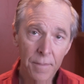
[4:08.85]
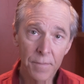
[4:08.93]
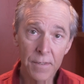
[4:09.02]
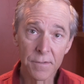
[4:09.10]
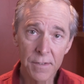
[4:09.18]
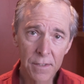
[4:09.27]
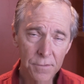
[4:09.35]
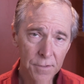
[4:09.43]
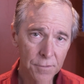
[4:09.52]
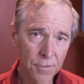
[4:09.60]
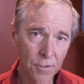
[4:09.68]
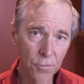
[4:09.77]
These skill
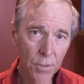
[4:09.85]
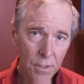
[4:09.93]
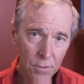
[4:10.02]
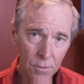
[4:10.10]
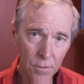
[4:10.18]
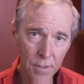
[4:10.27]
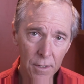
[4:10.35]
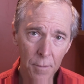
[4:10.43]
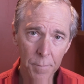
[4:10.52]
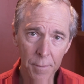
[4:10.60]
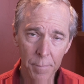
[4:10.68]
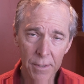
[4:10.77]
sets are critical in
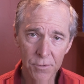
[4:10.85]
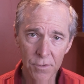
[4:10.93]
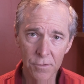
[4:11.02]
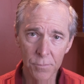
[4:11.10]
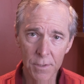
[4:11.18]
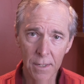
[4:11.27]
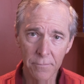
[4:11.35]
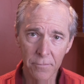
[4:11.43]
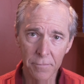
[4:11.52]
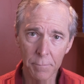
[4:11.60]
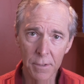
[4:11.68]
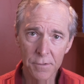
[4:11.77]
helping patients recover
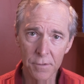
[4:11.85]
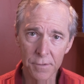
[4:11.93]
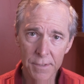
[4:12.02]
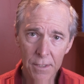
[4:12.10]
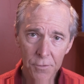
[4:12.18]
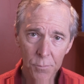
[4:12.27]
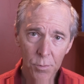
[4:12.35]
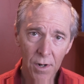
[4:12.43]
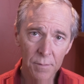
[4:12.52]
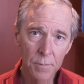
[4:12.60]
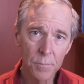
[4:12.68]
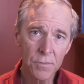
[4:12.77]
from musculoskeletal
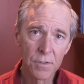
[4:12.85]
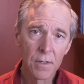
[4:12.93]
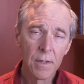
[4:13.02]
problems